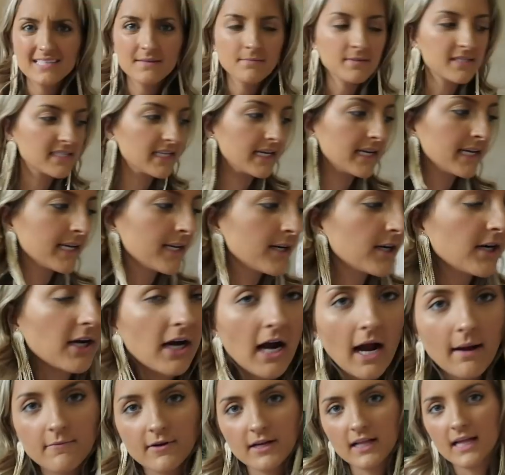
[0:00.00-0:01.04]
I'm sitting here,
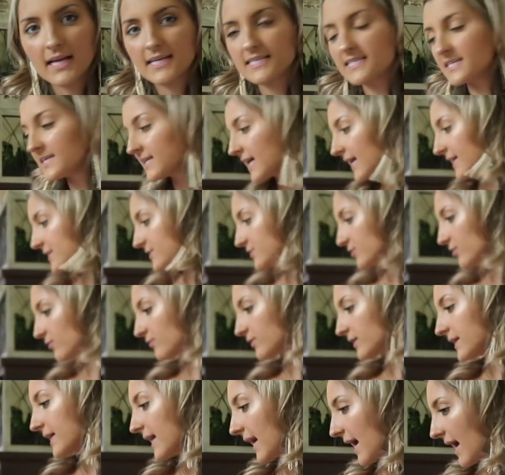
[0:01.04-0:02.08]
I'm realizing I don't
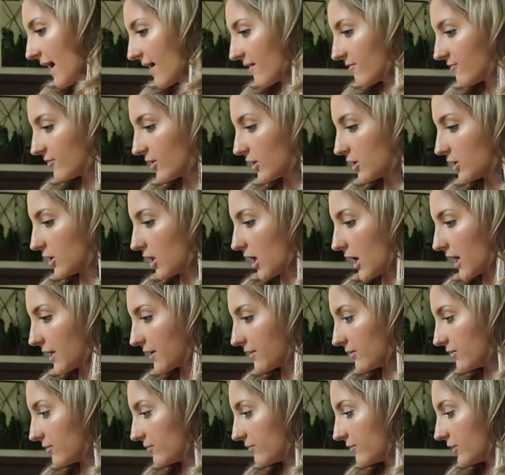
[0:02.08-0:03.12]
really have a lot
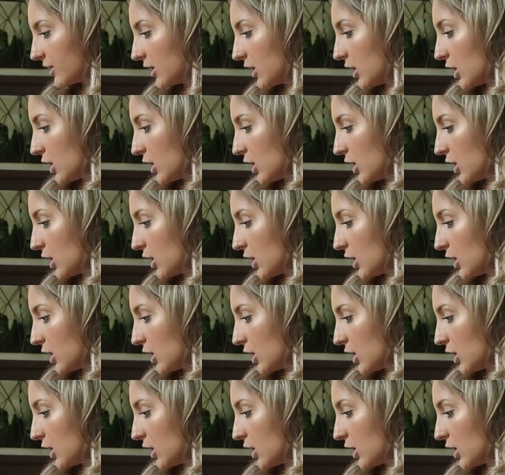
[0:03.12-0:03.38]
of